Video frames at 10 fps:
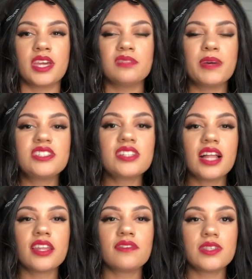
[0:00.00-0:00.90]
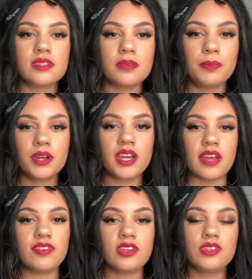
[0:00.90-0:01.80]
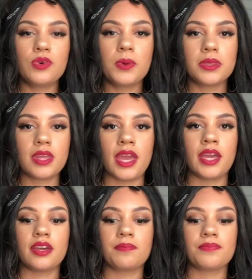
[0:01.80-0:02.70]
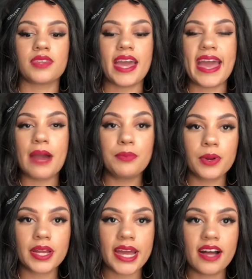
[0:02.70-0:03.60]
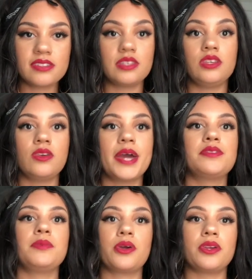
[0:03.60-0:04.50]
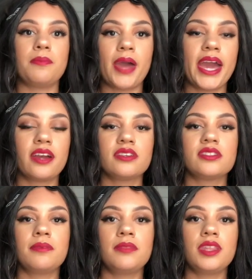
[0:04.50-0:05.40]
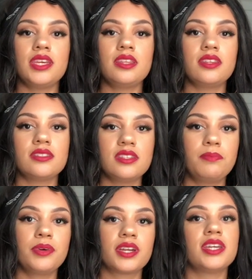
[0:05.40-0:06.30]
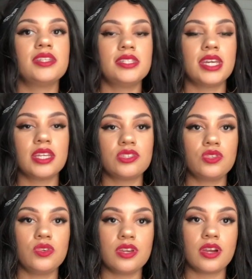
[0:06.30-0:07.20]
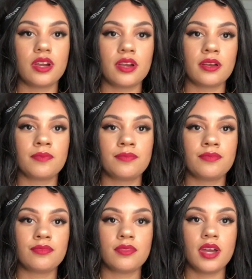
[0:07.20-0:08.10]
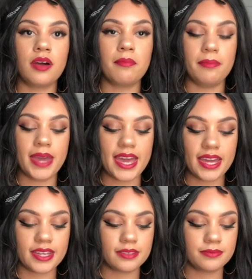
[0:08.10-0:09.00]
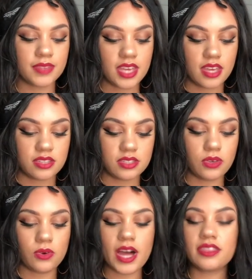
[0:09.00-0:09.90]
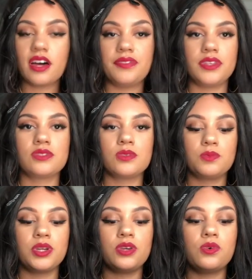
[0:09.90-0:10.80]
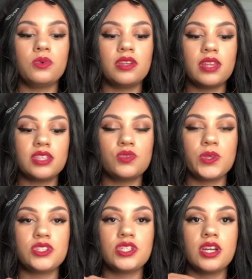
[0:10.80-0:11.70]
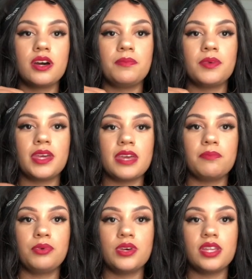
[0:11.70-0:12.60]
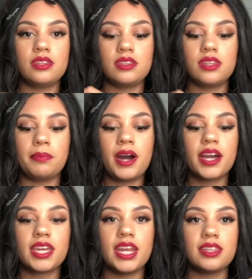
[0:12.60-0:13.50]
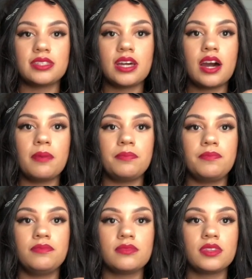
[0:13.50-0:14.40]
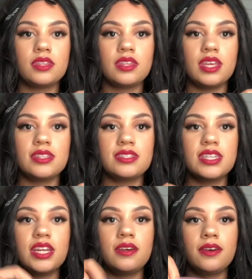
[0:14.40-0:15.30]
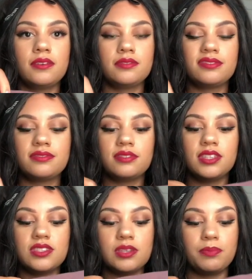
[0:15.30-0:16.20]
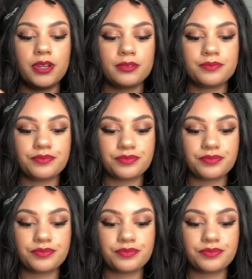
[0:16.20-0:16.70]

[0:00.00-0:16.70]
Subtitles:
as much as I love the zipper, if you're doing like ab workouts and you have to be on your back or something, the zipper can dig into your back. So I thought this was pretty cool that they switched it up and put the pocket at the top instead of the zipper.